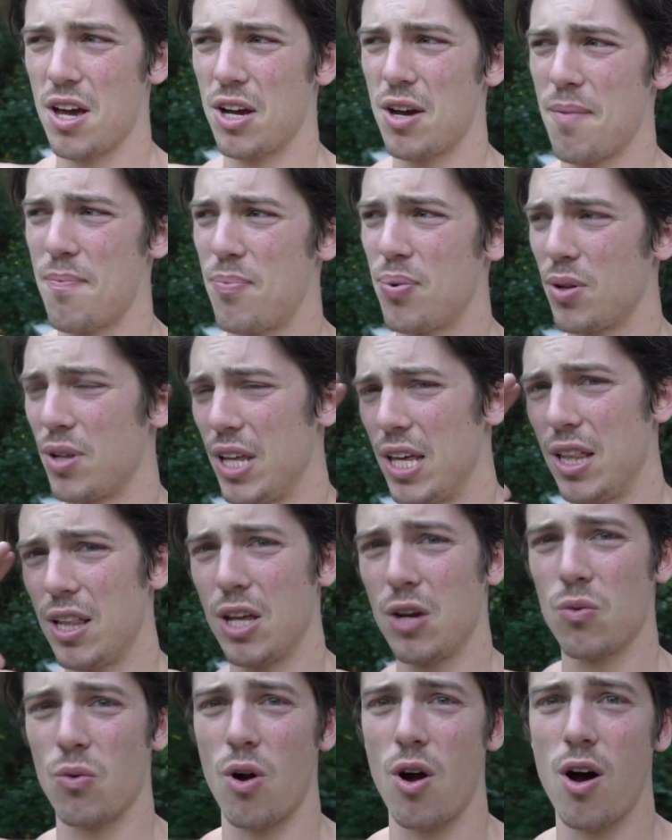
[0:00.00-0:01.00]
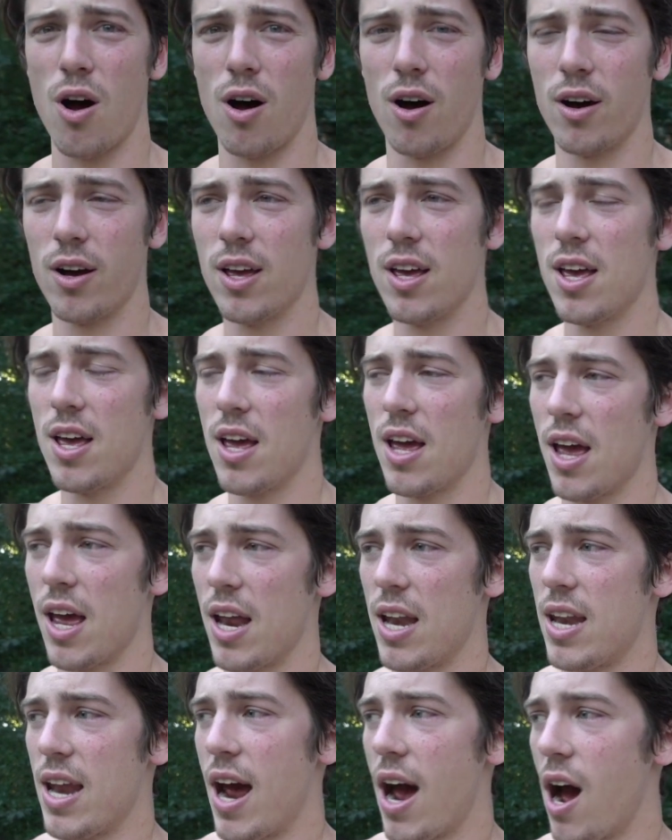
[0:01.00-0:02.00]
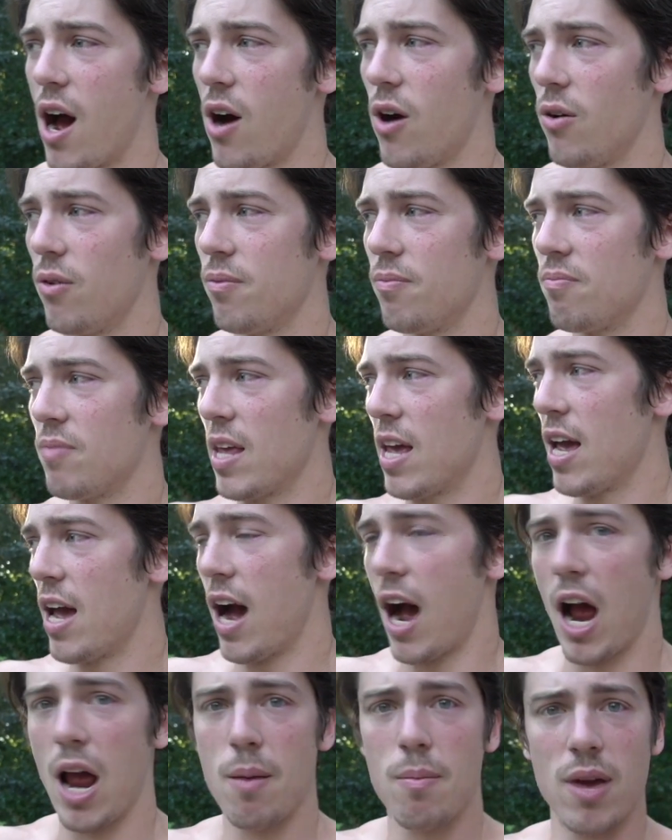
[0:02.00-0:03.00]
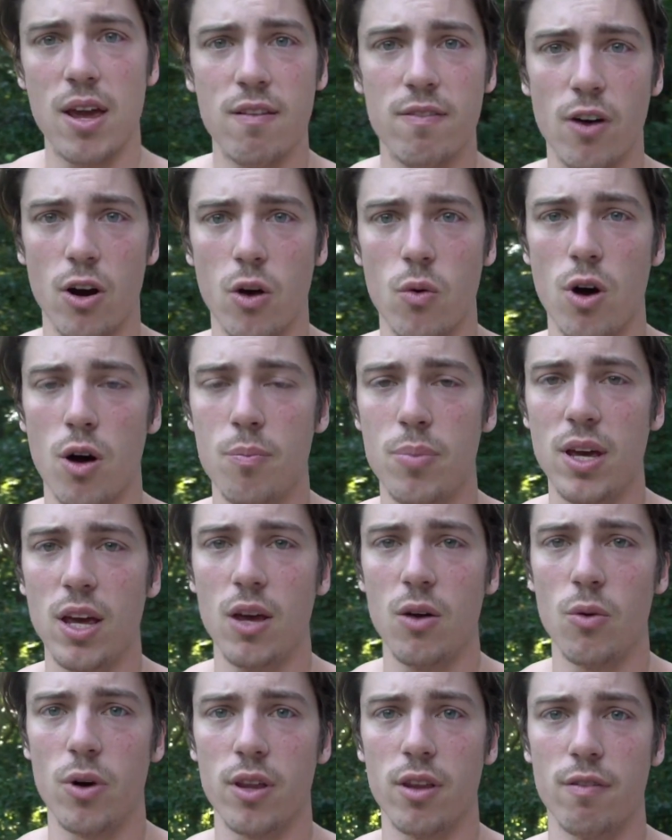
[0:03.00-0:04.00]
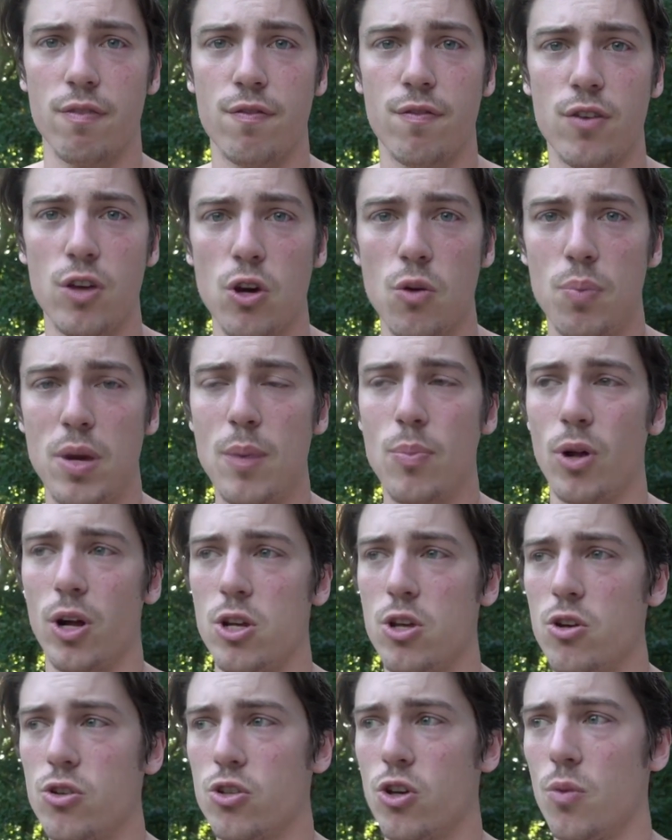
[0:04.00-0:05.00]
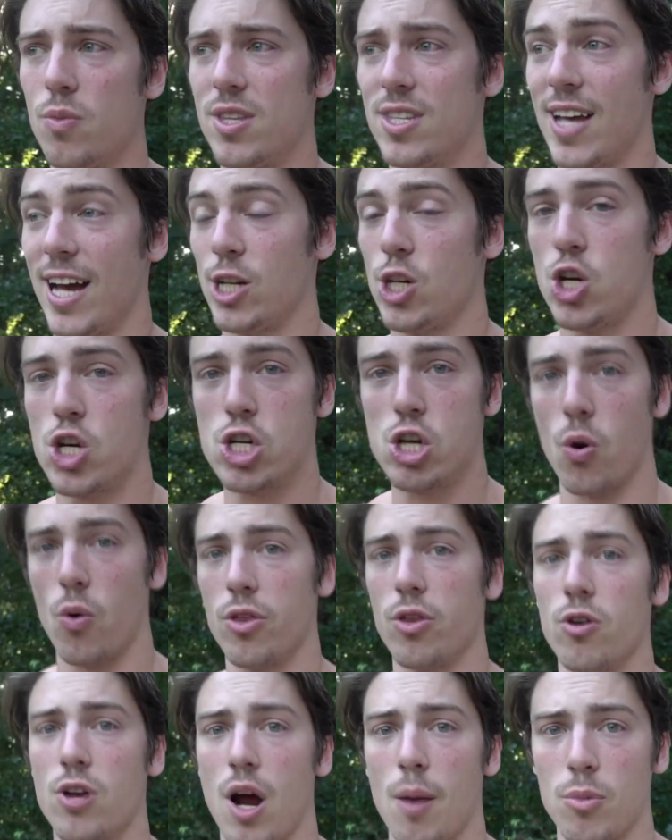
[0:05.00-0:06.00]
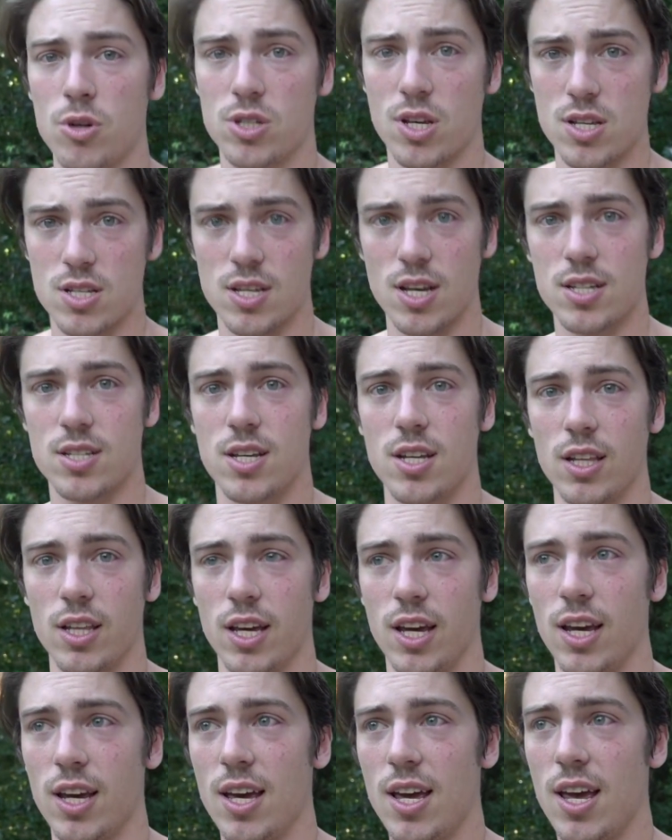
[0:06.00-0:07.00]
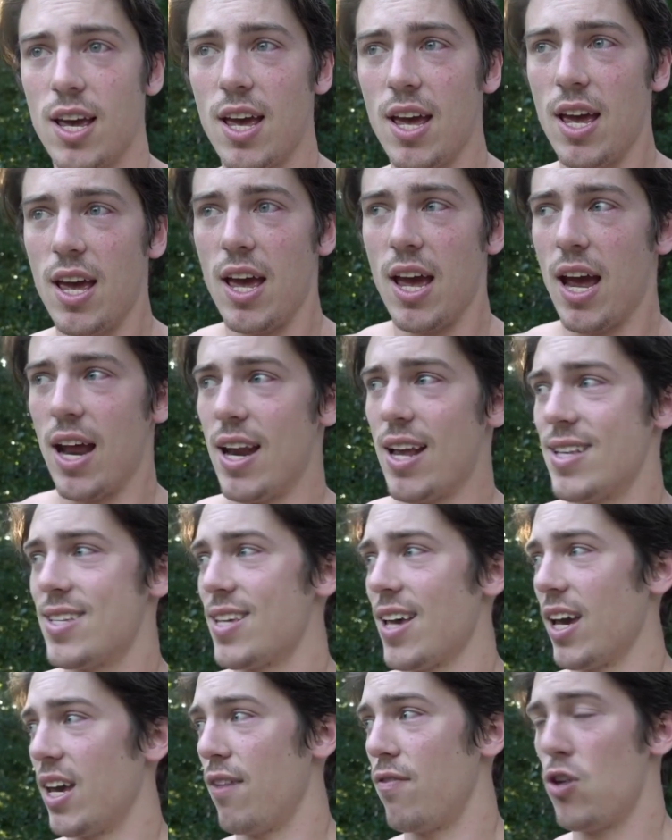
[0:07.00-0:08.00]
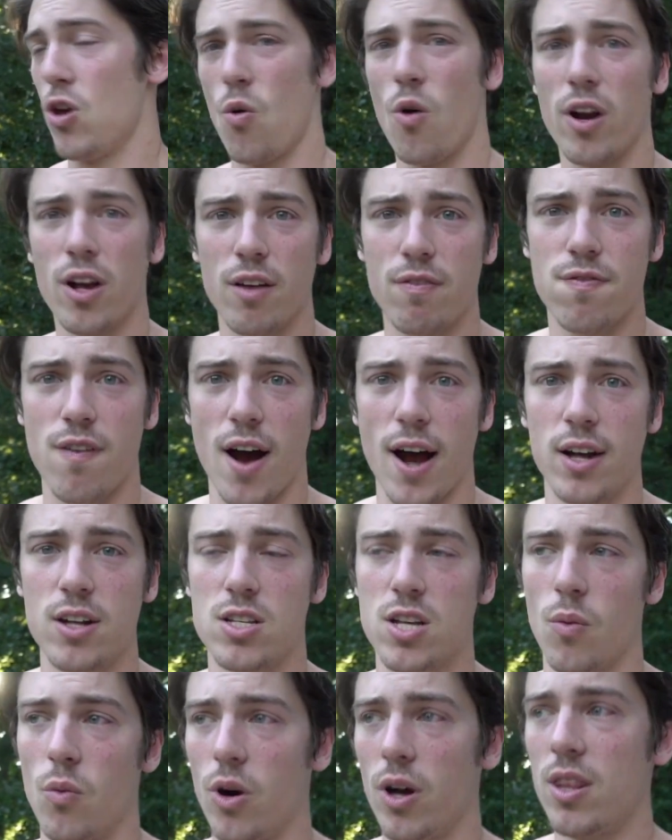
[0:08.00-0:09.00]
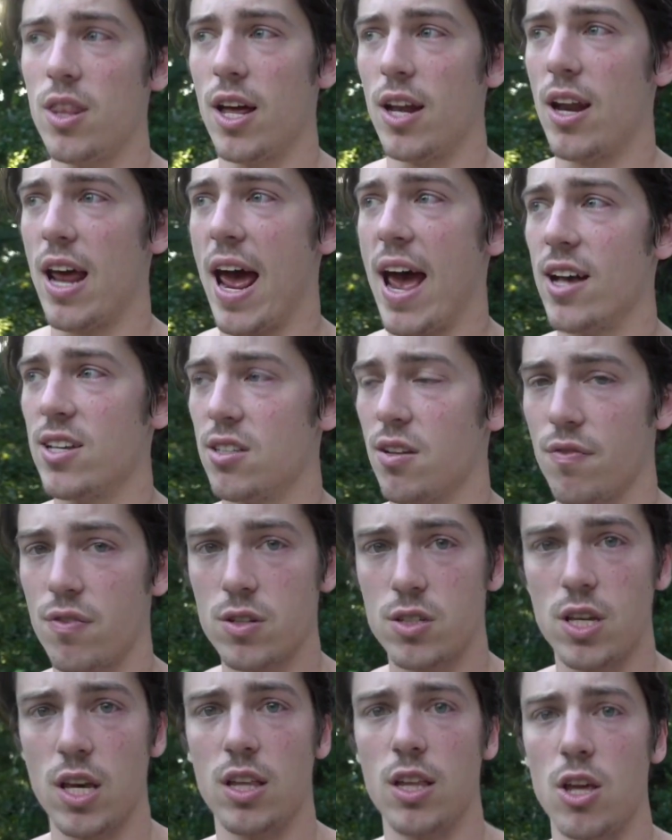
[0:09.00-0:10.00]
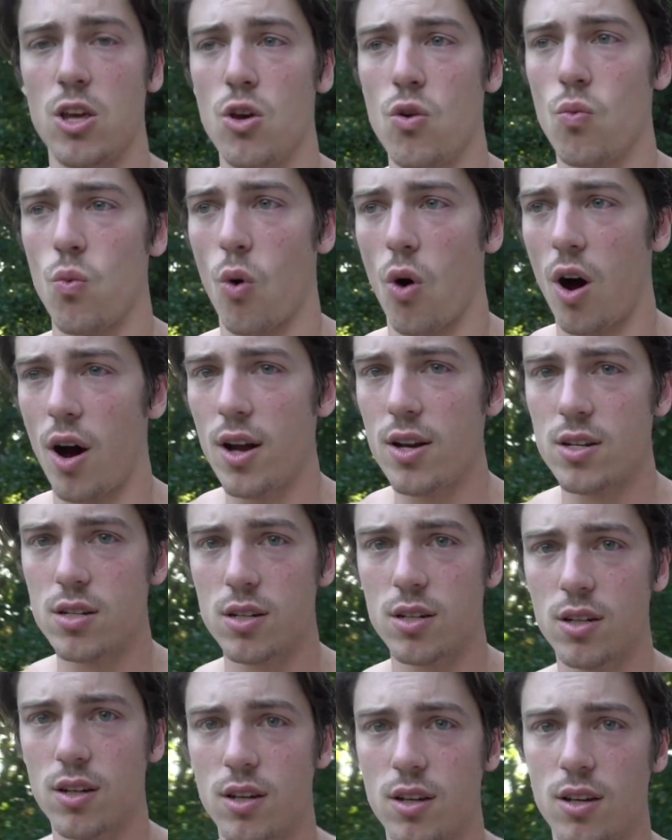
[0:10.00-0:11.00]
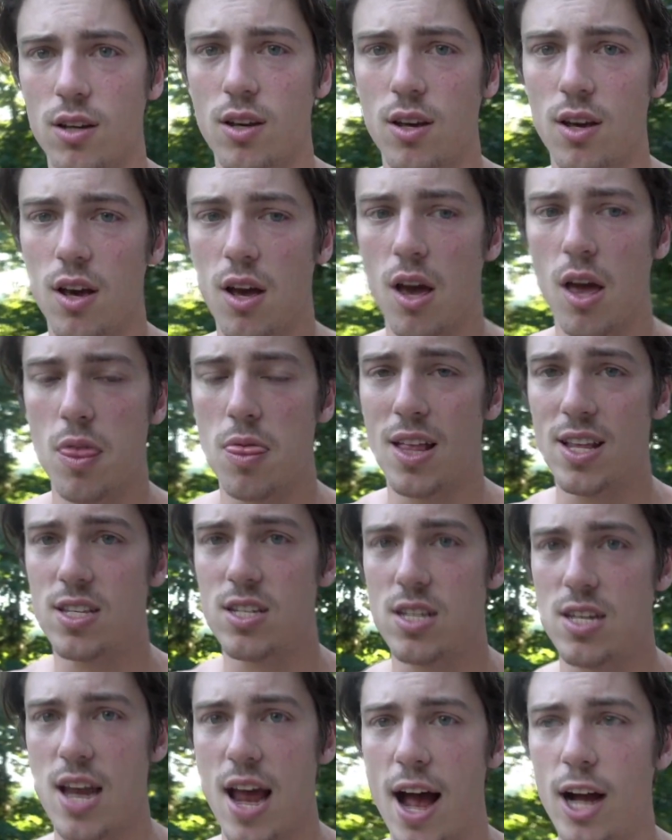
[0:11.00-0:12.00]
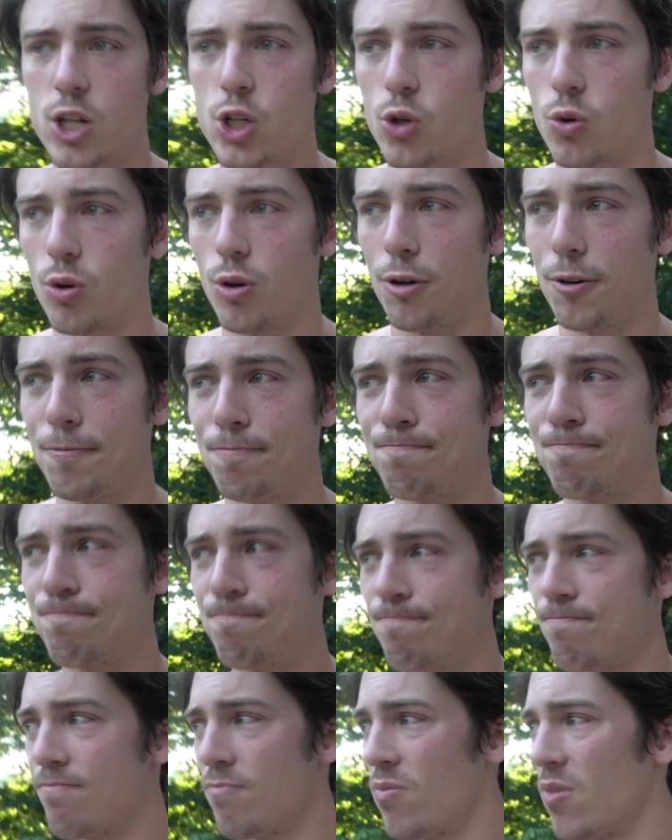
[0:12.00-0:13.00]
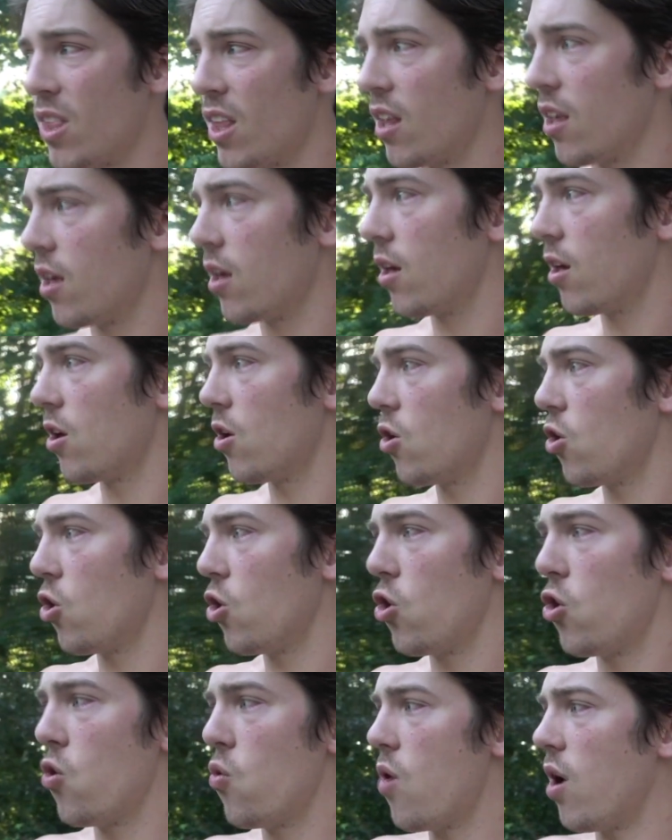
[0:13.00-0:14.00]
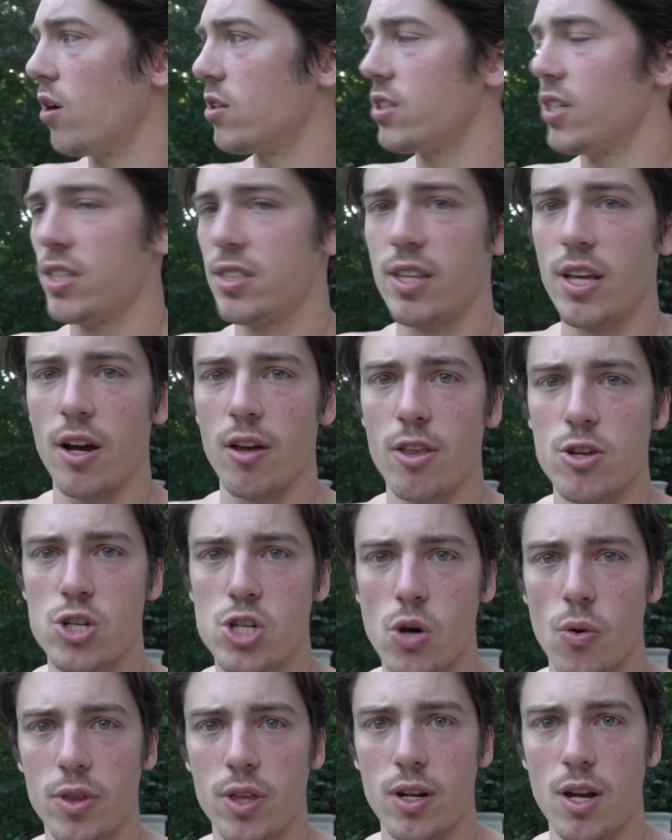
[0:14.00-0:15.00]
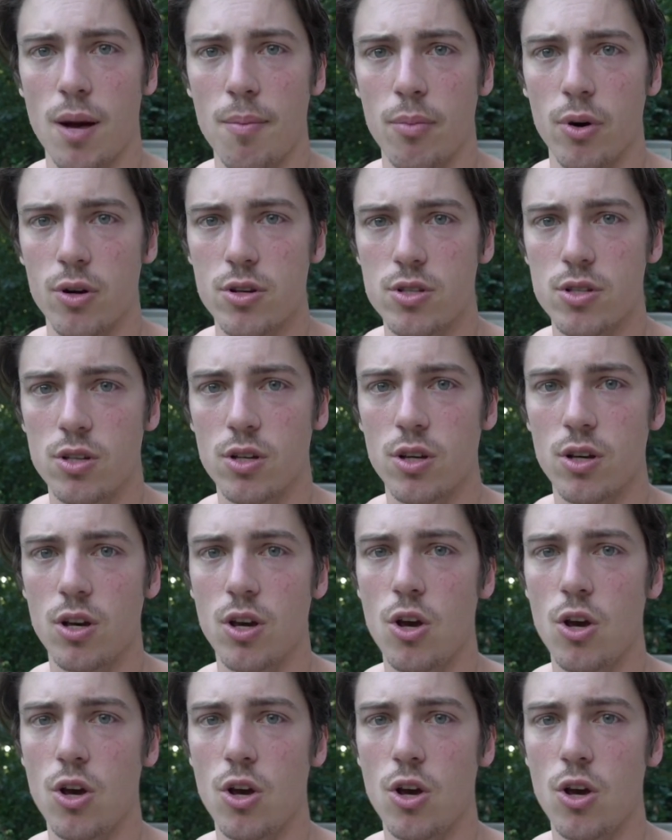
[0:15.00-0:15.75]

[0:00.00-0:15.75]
completely wrong, and now I may very well be one of the few people on YouTube that's actually showing their numbers consistently. And it's like, if you want to find someone that has the physique that you want, that's natural, who else is there that's showing the numbers?